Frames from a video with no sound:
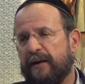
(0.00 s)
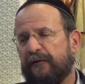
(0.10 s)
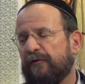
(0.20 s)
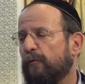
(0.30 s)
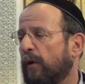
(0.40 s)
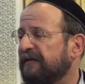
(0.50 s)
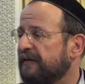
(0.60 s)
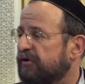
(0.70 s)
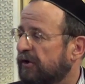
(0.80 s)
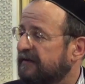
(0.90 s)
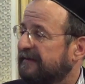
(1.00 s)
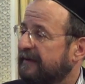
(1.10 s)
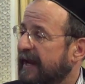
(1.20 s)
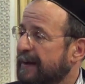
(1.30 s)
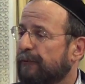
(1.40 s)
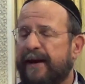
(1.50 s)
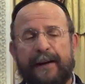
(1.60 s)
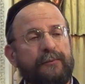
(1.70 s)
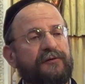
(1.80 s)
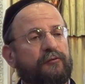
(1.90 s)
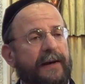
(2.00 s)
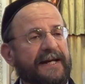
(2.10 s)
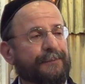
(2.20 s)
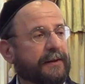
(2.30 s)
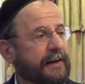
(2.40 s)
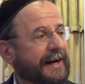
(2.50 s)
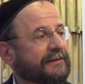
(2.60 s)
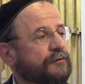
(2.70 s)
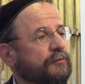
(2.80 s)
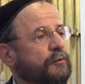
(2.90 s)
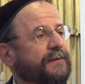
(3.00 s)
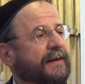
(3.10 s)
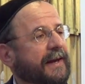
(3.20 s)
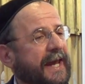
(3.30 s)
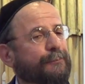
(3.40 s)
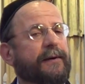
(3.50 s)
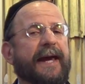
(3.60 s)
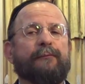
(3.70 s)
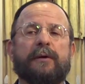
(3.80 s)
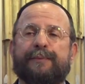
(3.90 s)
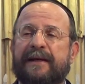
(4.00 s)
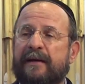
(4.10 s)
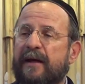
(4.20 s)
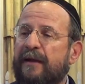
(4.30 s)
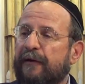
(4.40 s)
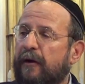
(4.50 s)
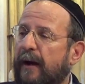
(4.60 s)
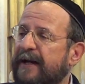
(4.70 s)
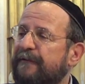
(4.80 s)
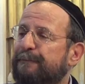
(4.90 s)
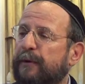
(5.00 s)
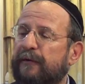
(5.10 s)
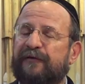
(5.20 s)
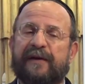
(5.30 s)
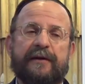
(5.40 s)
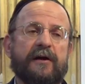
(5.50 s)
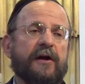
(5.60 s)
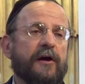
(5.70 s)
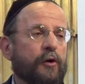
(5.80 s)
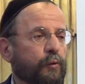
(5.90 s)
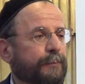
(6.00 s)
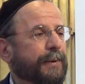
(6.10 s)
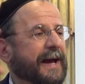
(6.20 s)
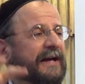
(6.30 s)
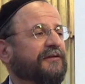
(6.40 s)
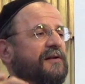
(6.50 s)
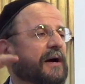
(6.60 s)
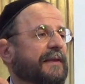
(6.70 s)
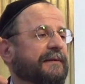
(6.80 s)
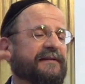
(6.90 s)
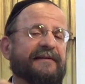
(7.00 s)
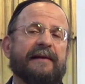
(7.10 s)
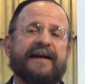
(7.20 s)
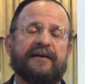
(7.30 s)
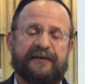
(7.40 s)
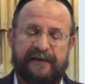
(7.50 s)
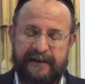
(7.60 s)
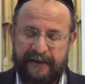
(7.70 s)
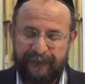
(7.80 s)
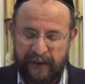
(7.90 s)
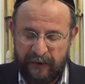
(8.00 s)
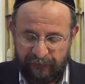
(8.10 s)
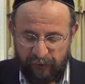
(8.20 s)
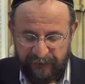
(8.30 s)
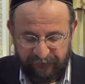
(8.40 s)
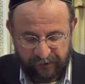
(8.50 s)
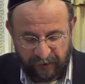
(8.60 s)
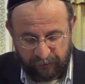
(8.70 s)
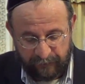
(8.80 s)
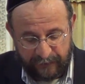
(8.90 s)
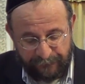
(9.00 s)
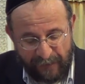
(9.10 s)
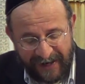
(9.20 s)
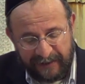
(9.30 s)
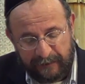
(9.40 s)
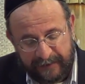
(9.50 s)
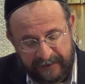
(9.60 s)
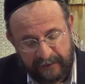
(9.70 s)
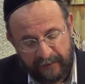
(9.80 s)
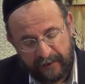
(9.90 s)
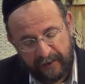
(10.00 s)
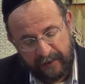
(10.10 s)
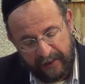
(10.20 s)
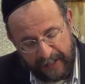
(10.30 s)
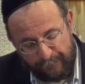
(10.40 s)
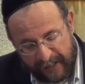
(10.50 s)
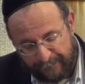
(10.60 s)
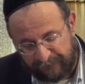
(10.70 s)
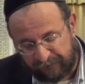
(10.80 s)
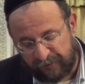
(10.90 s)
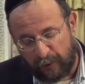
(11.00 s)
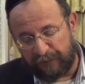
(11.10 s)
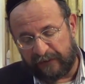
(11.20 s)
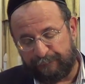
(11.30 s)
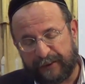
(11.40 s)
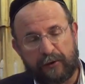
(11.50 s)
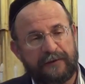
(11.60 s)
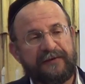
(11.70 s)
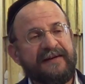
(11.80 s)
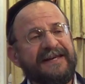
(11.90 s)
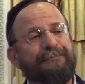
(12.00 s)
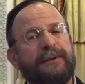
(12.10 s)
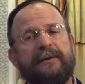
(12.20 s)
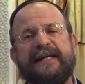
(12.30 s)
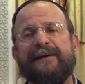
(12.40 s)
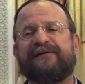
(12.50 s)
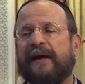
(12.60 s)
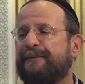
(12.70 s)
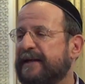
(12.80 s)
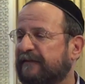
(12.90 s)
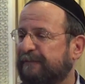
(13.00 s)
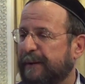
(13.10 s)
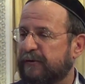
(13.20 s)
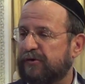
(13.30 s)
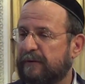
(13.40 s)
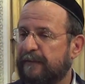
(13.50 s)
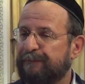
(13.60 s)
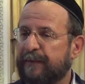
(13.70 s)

So it wasn't just that Abraham was great, but God knew that Abraham would be the kind of person who would pass on this legacy to his children. And finally, Abraham is chosen because he believed something special.